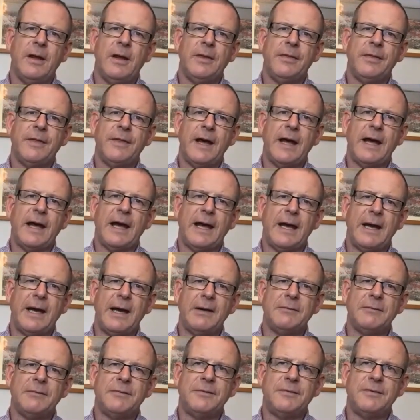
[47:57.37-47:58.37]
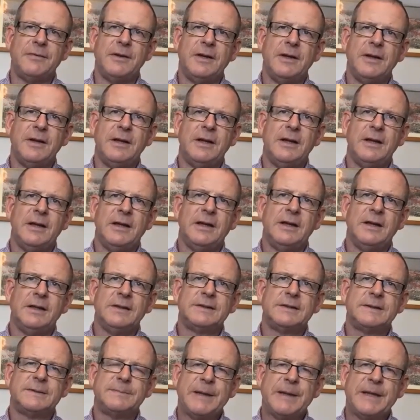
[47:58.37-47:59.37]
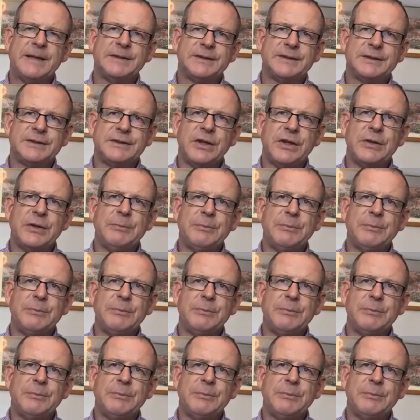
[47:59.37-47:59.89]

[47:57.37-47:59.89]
that have spend so